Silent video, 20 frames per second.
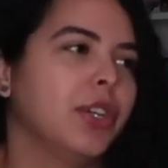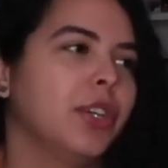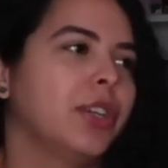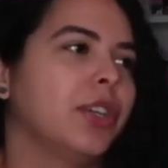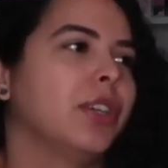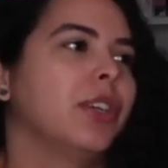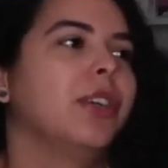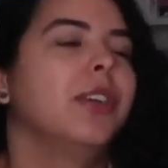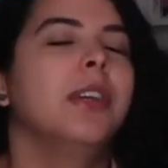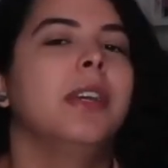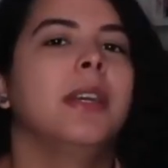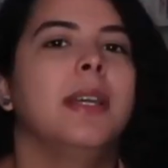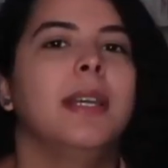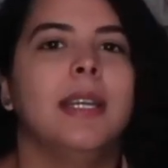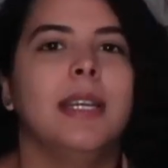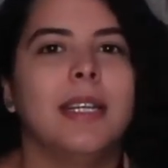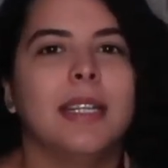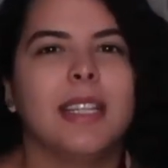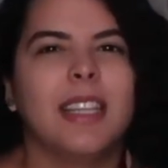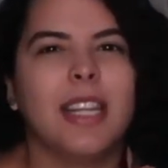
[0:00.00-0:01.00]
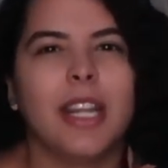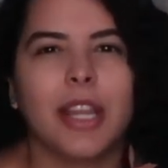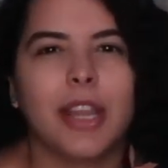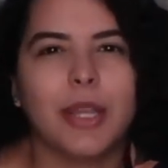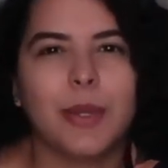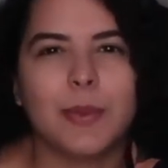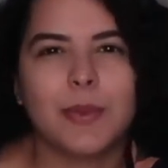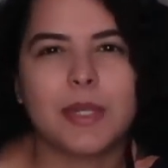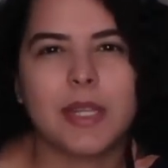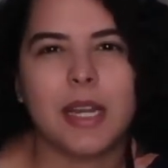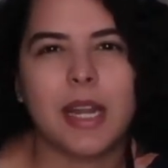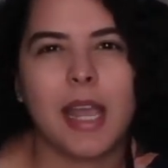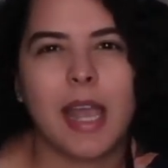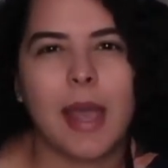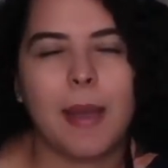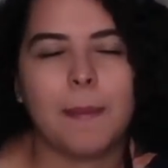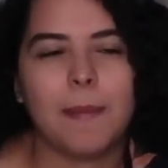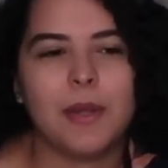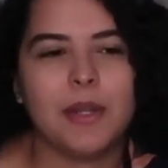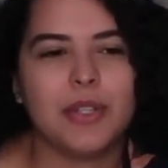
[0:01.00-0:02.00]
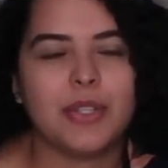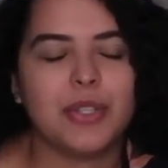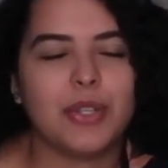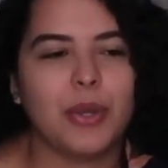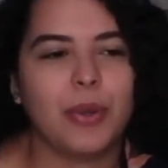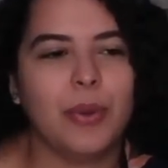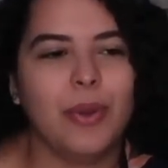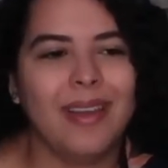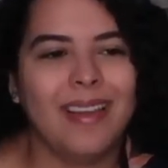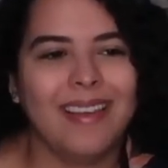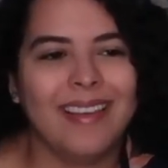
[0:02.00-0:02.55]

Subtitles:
her, nothing was gonna happen. So